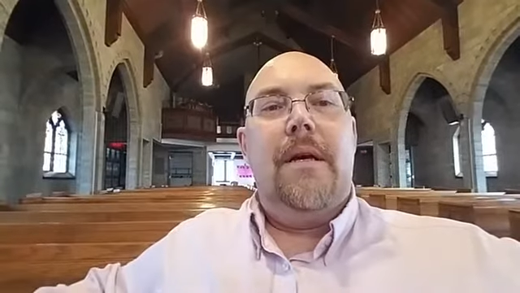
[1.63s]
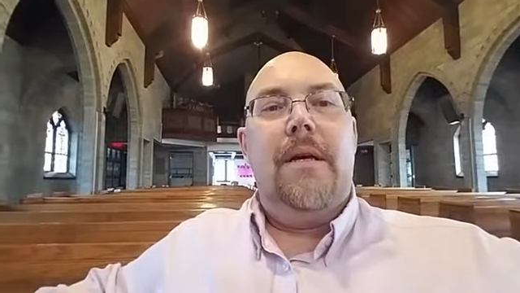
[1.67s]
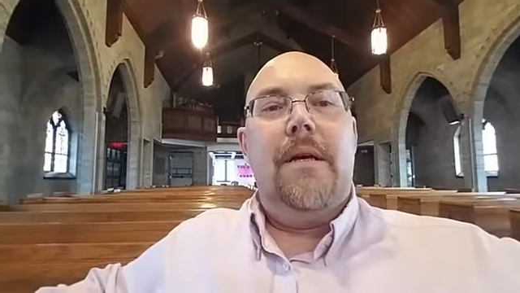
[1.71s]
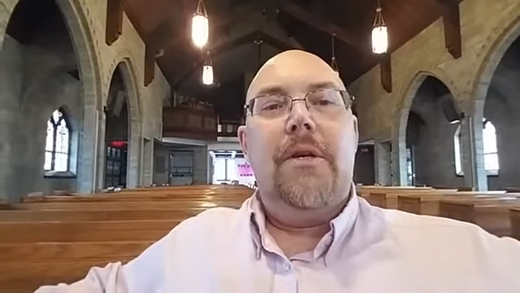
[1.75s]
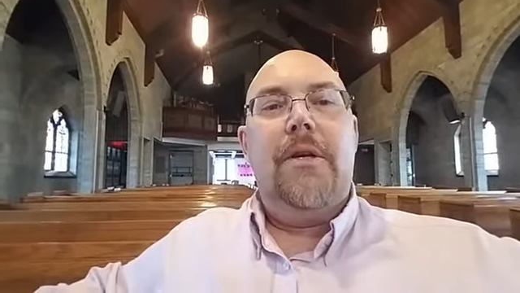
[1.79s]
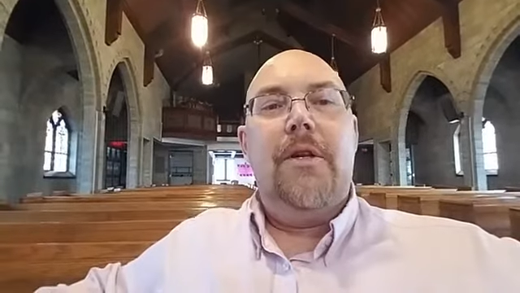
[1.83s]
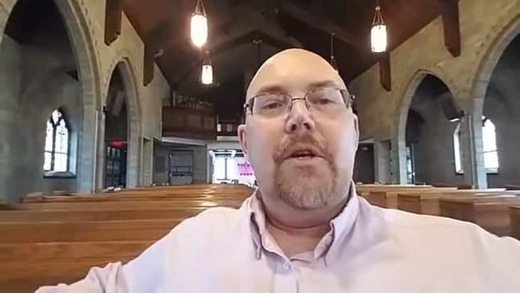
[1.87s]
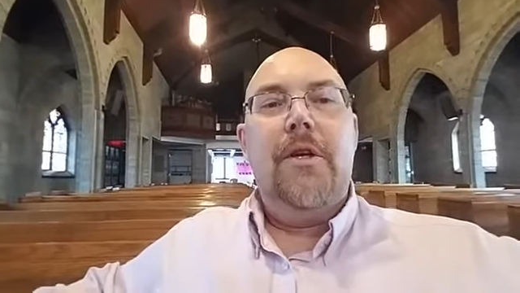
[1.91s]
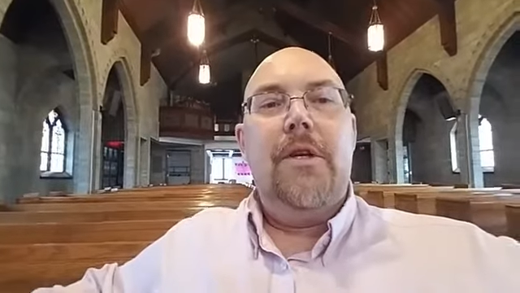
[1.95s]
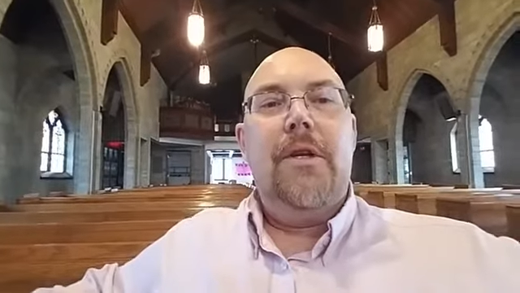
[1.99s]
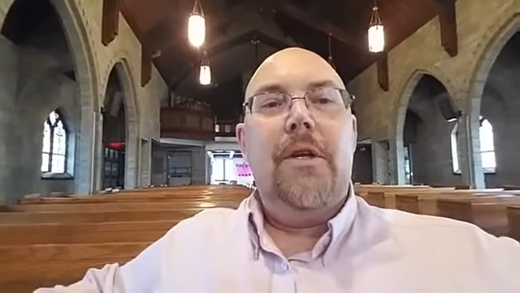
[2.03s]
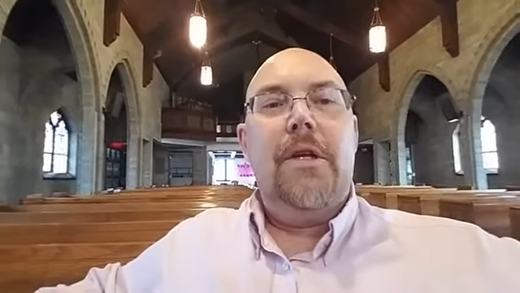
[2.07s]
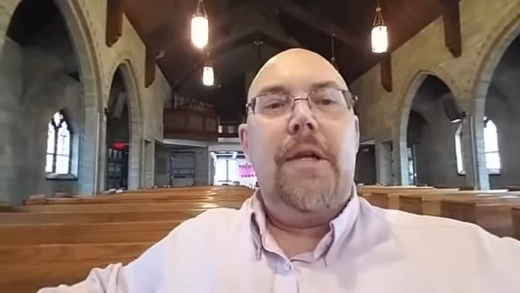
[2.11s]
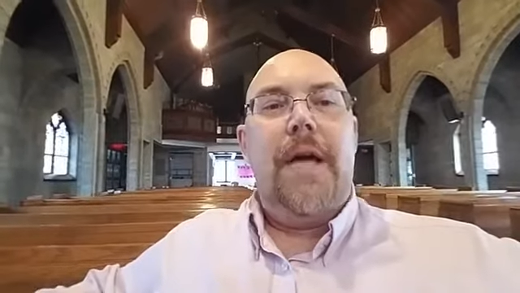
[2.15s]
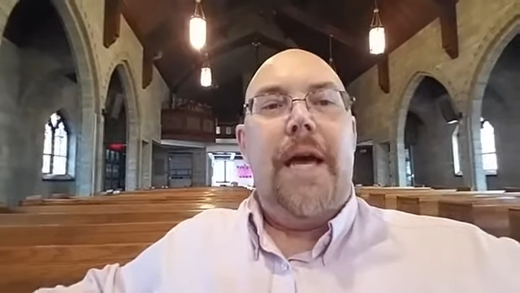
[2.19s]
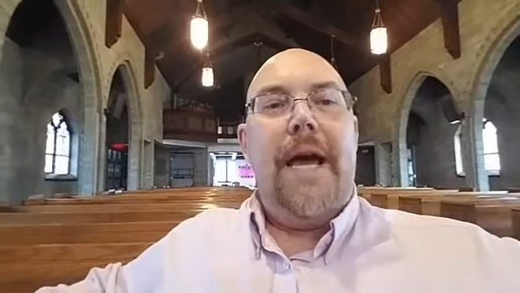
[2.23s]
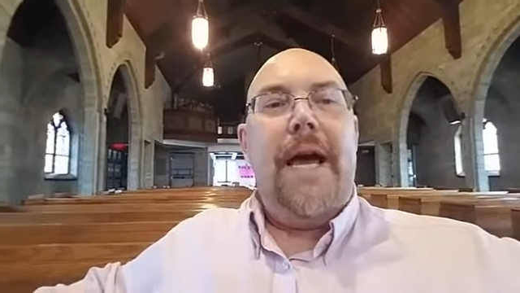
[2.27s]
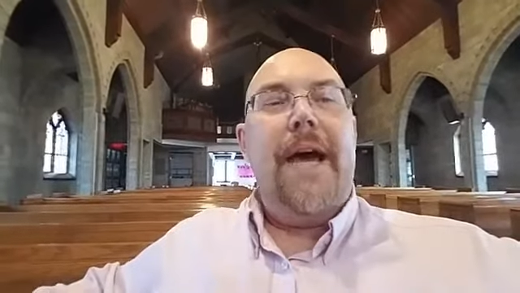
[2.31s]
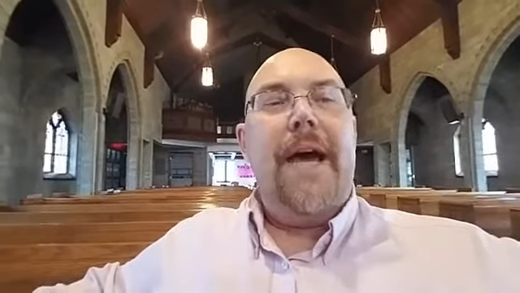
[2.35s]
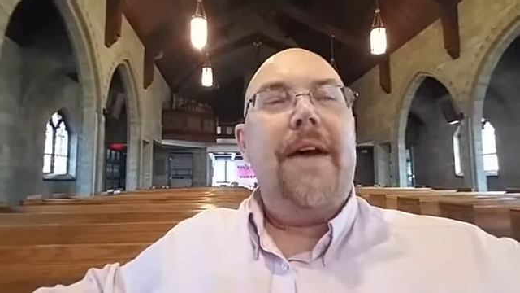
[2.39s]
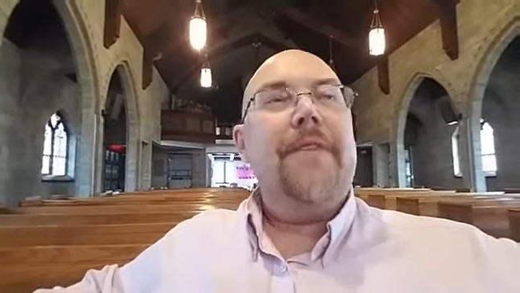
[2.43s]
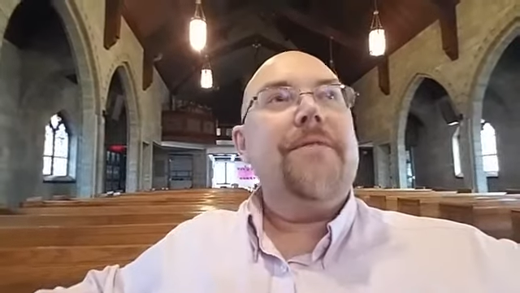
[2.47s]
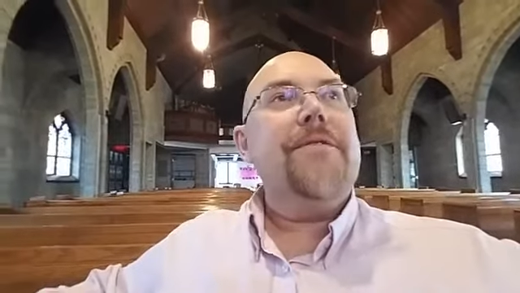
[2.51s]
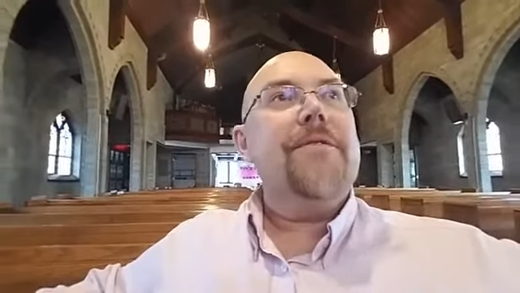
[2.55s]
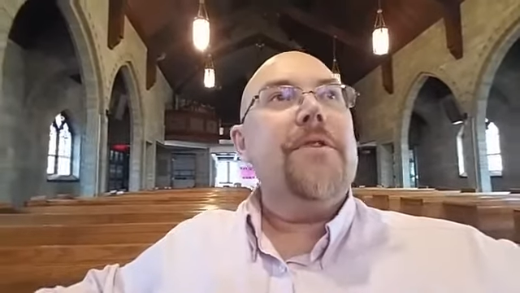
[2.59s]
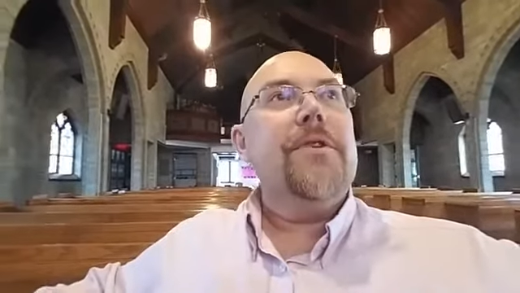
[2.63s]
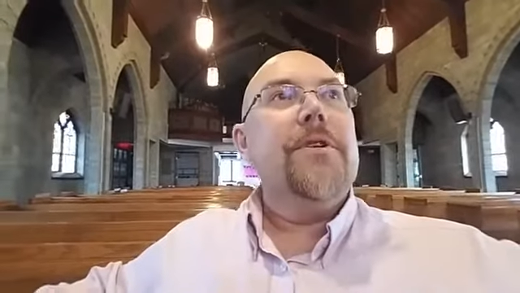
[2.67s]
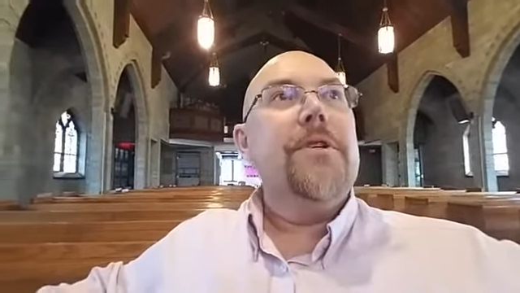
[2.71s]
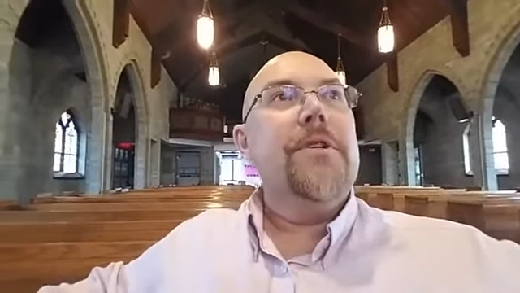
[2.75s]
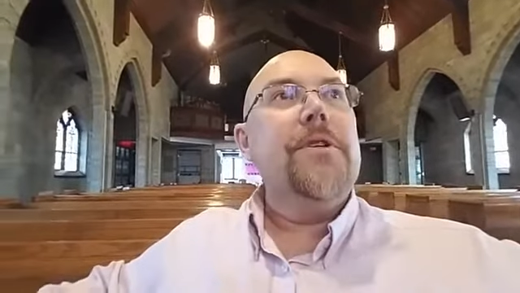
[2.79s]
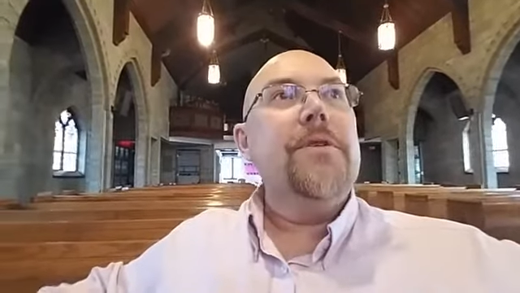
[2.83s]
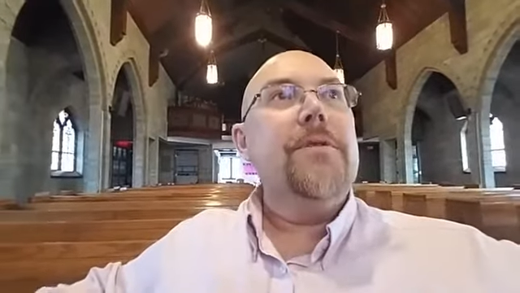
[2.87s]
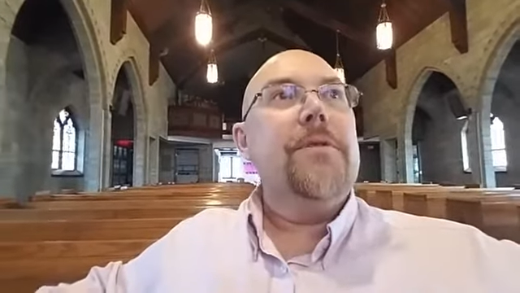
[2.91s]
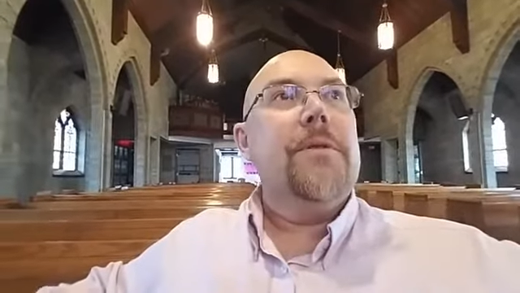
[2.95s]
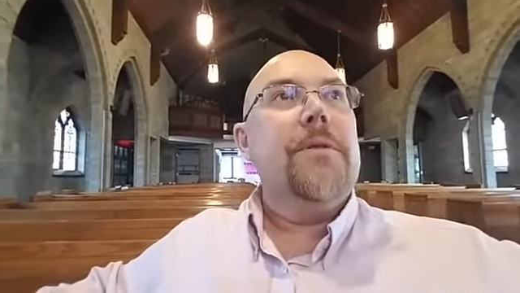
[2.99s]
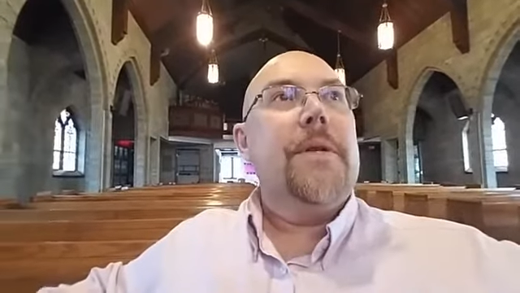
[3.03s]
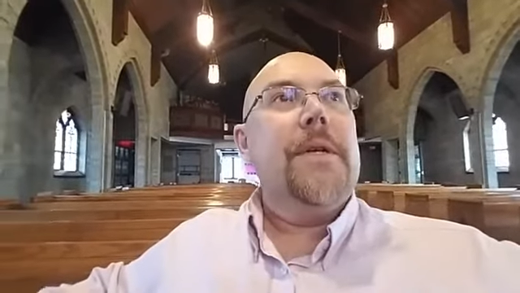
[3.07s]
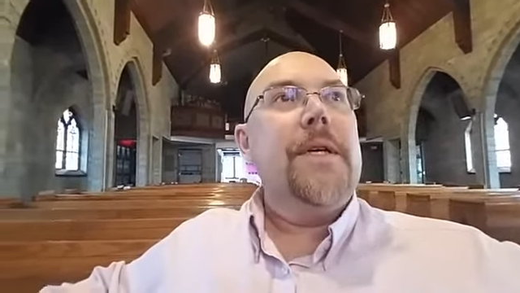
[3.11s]
Good
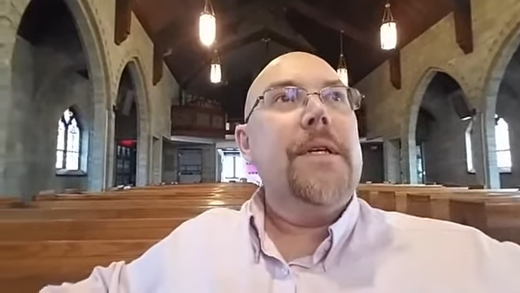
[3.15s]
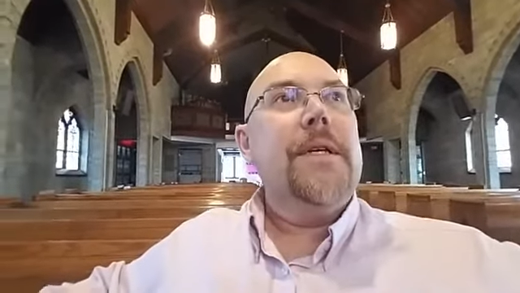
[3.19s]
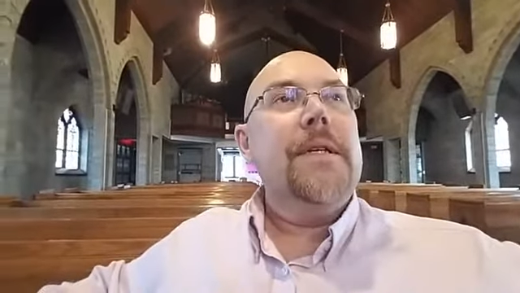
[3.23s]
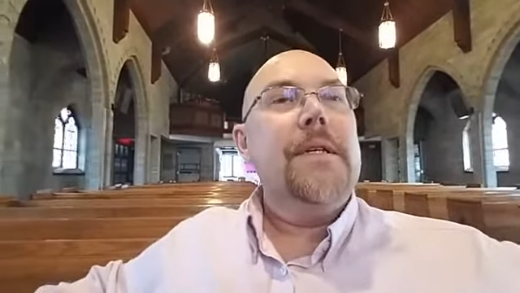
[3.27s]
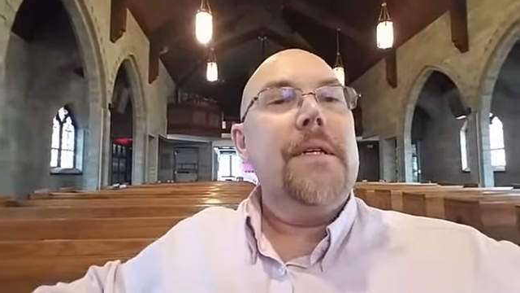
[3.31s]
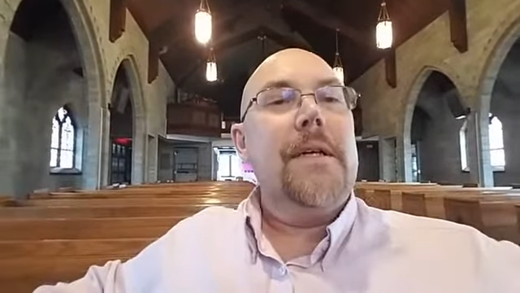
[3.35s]
afternoon.